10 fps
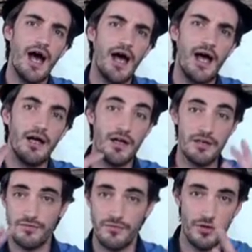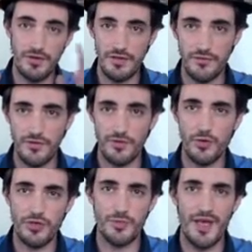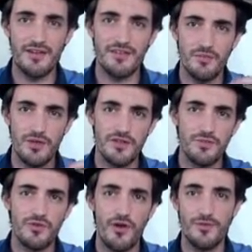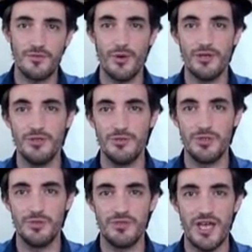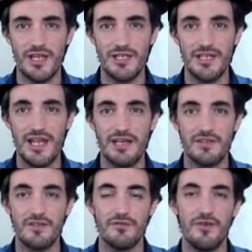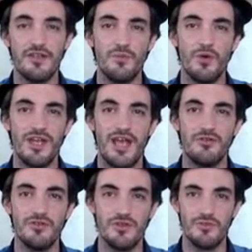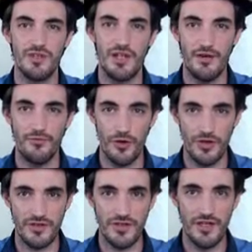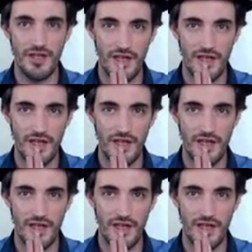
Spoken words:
on various different spiritual matters, then please subscribe to our YouTube channel and like us on Facebook at Andrew Simpson Life Works.